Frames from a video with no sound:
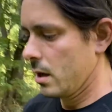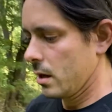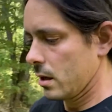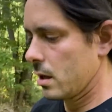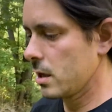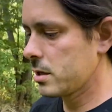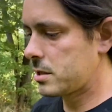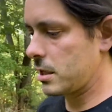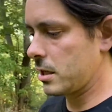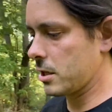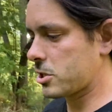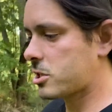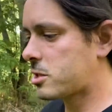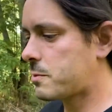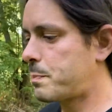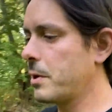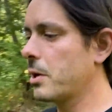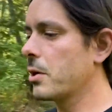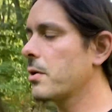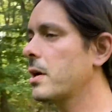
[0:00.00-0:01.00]
Because the
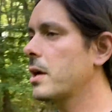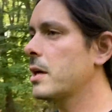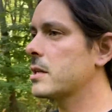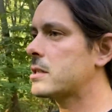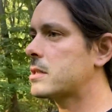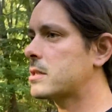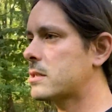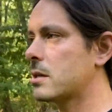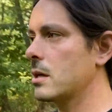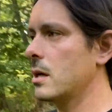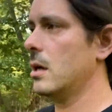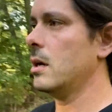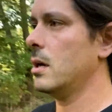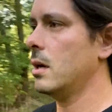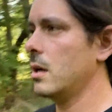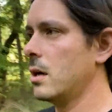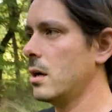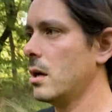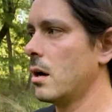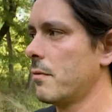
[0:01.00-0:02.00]
experience
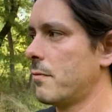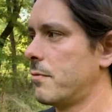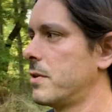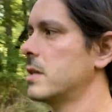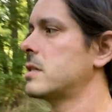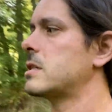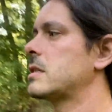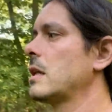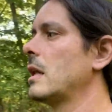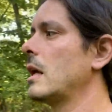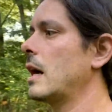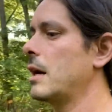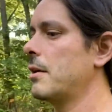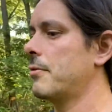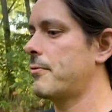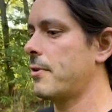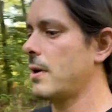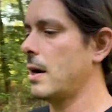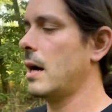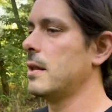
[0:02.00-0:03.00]
of this
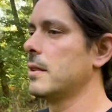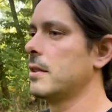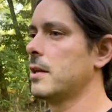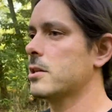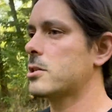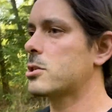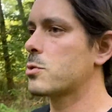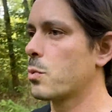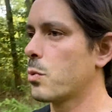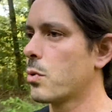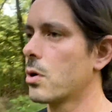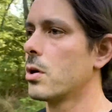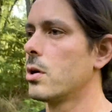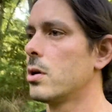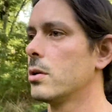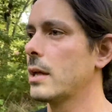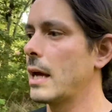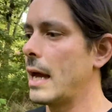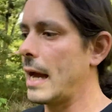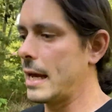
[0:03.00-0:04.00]
life on this
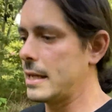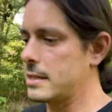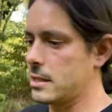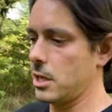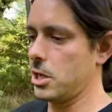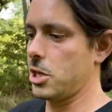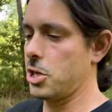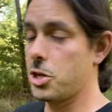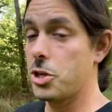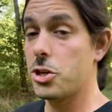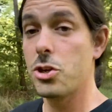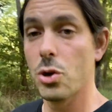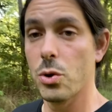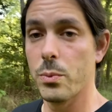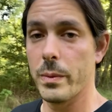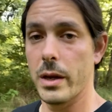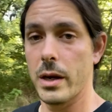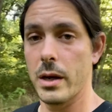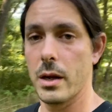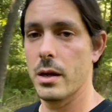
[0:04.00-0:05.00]
world as a
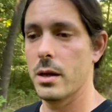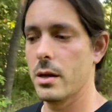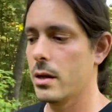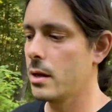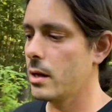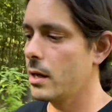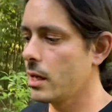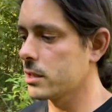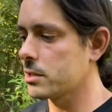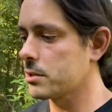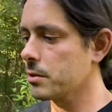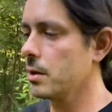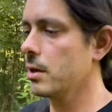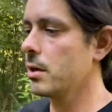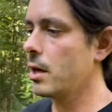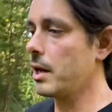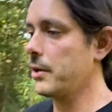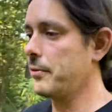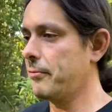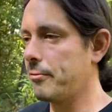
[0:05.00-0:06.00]
human is
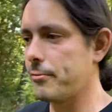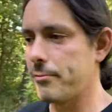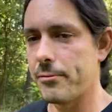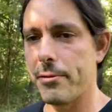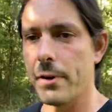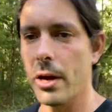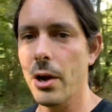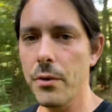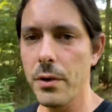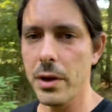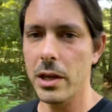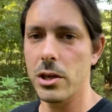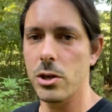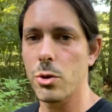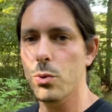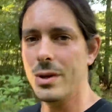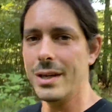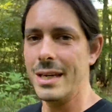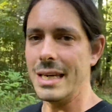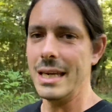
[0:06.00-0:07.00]
a very
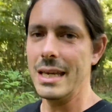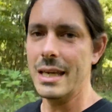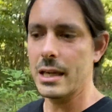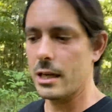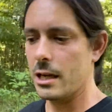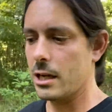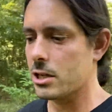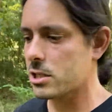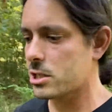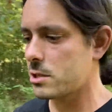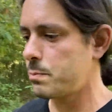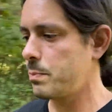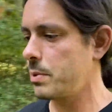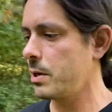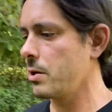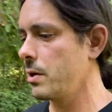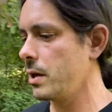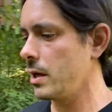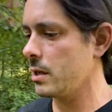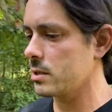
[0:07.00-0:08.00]
unique
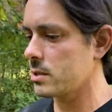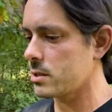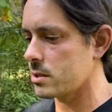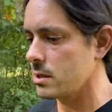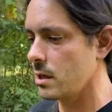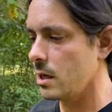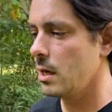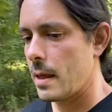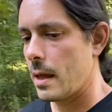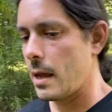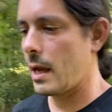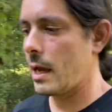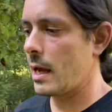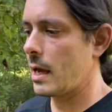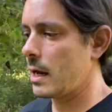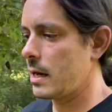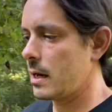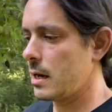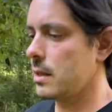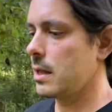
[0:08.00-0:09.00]
experience.
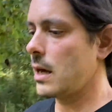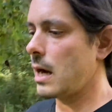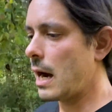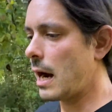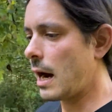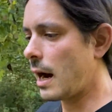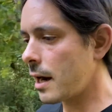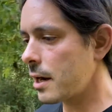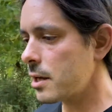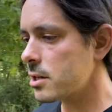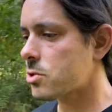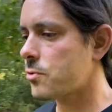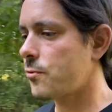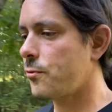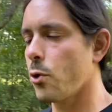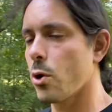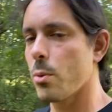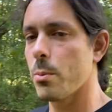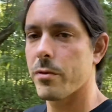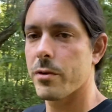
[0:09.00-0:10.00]
And the highest
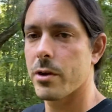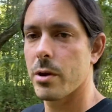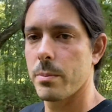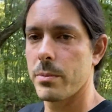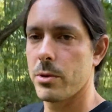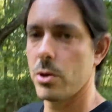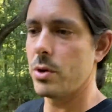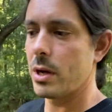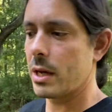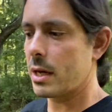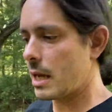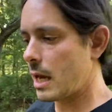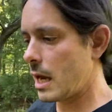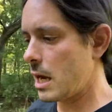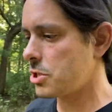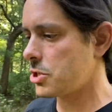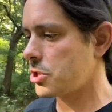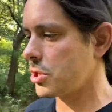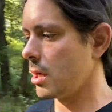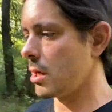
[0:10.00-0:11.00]
form of
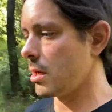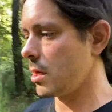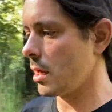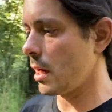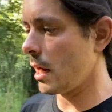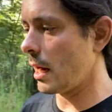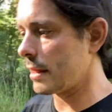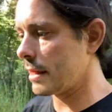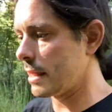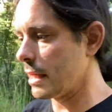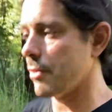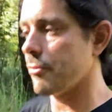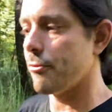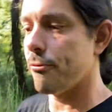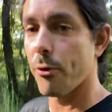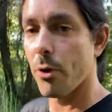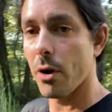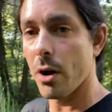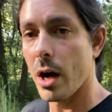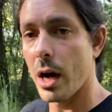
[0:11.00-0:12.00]
communication, I think,
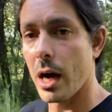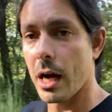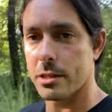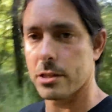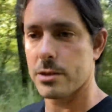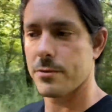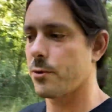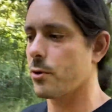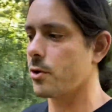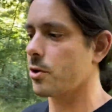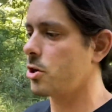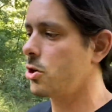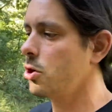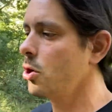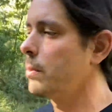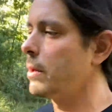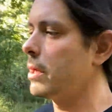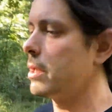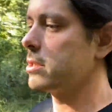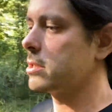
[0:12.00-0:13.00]
for us, for
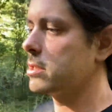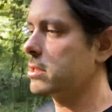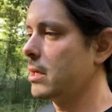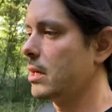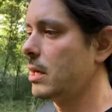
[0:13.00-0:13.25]
humans,